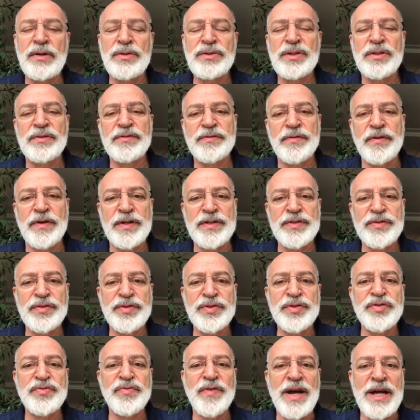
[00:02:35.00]
calcium
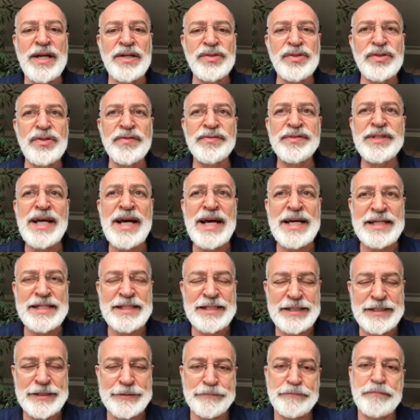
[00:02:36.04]
phosphorus values of
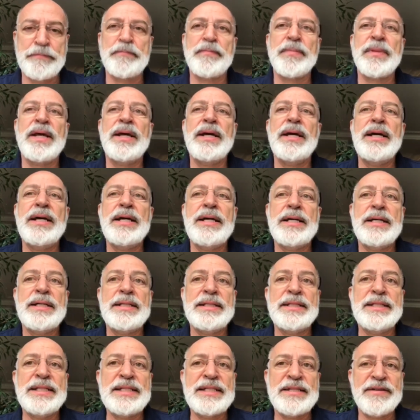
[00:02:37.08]
diets.
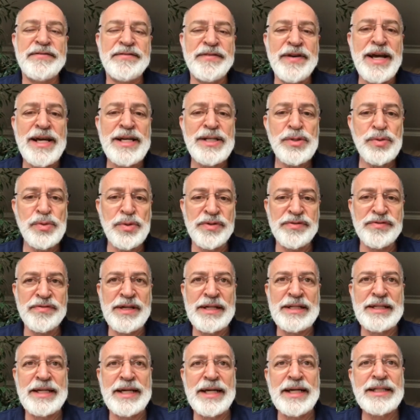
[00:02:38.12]
These effects were
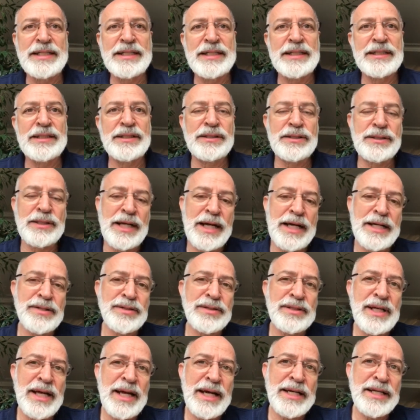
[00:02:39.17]
validated in
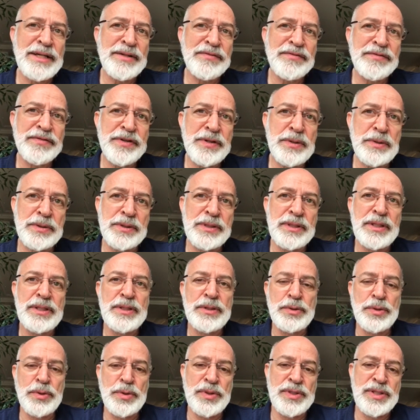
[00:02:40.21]
trials and in field
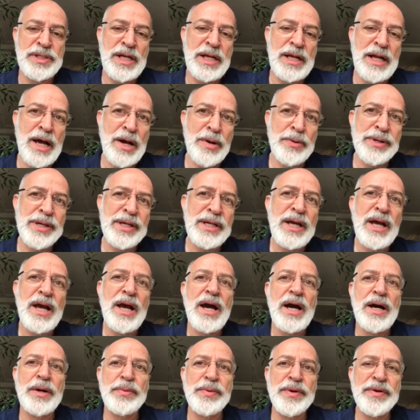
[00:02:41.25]
to is allowing
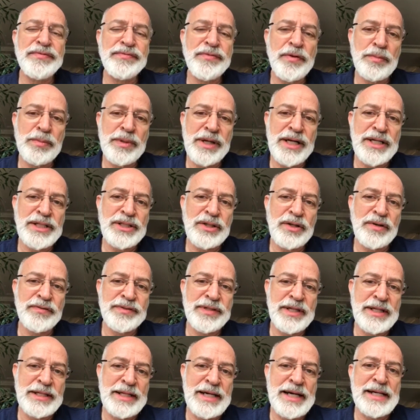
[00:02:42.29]
a reformulation of
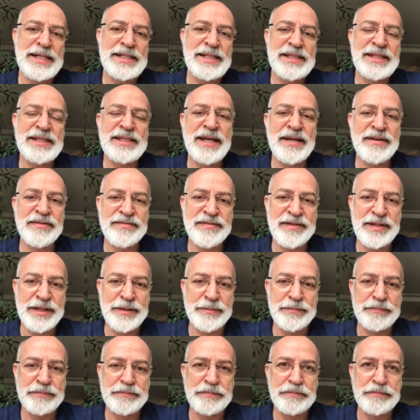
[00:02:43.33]
the diet safely.